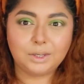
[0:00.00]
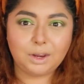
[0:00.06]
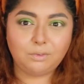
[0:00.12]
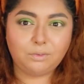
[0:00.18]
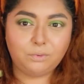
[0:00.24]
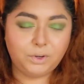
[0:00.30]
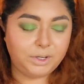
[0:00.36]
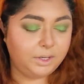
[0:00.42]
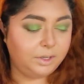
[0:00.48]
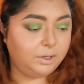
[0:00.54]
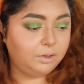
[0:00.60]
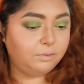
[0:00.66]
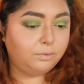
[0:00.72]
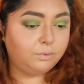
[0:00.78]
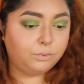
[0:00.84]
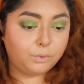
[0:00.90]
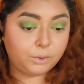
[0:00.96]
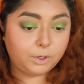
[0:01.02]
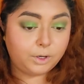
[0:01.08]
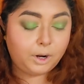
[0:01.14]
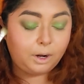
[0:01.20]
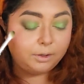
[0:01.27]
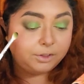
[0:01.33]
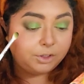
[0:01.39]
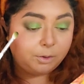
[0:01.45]
Now for the
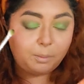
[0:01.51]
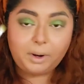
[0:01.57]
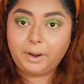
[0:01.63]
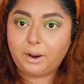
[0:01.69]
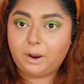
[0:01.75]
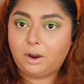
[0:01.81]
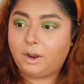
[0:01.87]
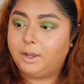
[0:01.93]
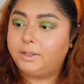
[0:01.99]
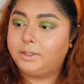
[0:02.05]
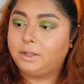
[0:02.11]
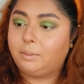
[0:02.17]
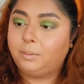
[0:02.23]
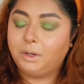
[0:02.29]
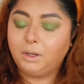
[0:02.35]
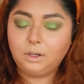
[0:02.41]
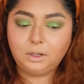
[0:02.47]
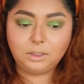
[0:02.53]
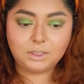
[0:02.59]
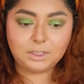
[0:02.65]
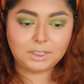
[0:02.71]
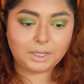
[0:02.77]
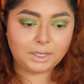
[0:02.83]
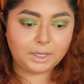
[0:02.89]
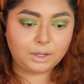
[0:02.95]
for under my eyes, I'm gonna
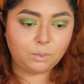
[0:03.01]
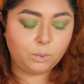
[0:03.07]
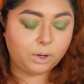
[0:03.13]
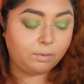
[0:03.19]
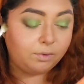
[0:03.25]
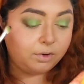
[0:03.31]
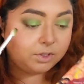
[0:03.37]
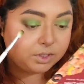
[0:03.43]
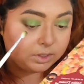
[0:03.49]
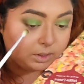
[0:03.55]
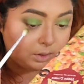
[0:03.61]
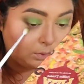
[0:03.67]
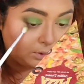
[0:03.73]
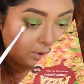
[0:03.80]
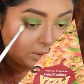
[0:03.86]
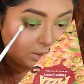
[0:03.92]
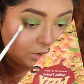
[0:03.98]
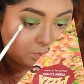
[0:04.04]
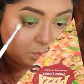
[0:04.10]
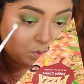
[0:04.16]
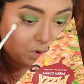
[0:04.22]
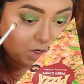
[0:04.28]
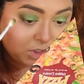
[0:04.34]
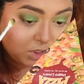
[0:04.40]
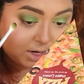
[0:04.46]
take whatever is on this
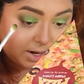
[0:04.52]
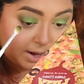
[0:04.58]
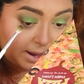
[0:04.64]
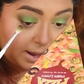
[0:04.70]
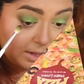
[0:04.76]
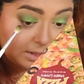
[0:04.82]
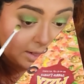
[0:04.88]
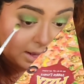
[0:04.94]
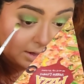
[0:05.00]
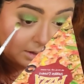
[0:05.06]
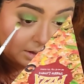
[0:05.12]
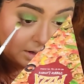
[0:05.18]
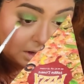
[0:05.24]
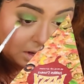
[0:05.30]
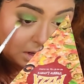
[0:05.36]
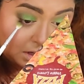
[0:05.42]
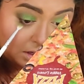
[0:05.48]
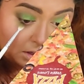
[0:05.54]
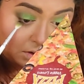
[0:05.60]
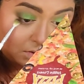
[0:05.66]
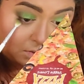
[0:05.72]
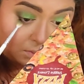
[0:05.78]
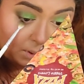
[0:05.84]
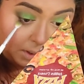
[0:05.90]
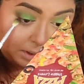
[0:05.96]
brush that I had, that
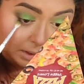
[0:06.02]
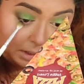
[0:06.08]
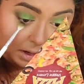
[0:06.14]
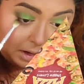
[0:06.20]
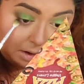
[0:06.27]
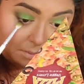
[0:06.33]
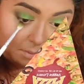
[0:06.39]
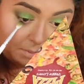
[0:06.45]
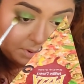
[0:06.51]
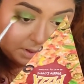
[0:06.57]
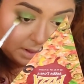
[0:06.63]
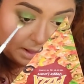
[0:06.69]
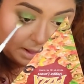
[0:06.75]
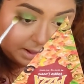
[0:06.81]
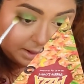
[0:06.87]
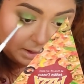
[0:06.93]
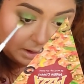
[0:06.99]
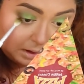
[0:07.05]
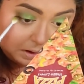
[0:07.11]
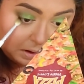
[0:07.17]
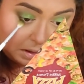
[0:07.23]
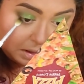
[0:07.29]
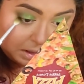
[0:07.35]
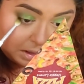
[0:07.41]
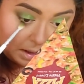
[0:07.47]
green and black,
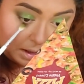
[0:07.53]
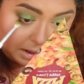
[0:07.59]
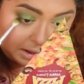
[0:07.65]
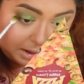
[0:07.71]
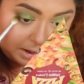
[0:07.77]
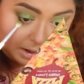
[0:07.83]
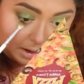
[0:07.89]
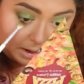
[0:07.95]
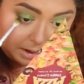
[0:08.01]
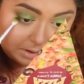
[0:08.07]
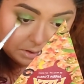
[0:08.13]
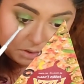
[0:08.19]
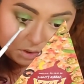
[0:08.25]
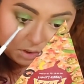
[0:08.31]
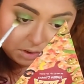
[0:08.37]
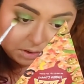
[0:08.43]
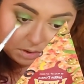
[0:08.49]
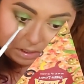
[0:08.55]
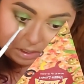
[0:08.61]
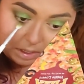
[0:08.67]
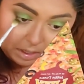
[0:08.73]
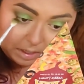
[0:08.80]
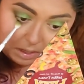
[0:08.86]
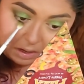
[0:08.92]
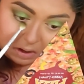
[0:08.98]
and just
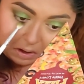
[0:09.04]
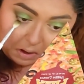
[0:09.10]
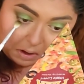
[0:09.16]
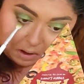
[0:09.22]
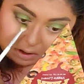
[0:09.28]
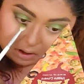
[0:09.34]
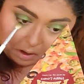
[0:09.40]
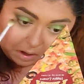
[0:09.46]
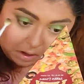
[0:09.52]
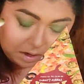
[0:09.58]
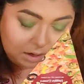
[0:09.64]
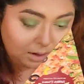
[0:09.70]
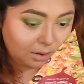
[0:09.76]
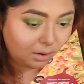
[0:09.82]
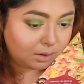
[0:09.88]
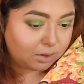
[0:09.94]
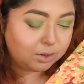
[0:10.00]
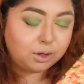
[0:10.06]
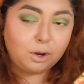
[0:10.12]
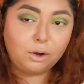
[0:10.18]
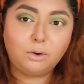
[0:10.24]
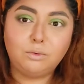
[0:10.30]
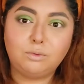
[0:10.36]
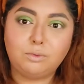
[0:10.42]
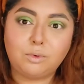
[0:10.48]
kind of
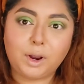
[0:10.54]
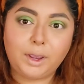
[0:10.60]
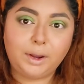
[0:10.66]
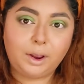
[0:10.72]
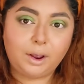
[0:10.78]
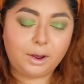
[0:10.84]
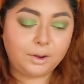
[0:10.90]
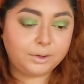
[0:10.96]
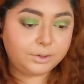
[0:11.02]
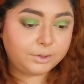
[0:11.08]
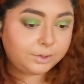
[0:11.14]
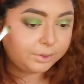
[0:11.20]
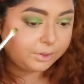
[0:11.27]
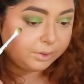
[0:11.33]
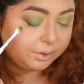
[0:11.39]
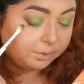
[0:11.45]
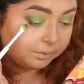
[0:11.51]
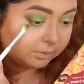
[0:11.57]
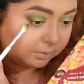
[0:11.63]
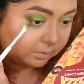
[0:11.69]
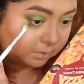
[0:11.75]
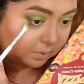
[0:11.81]
go right under.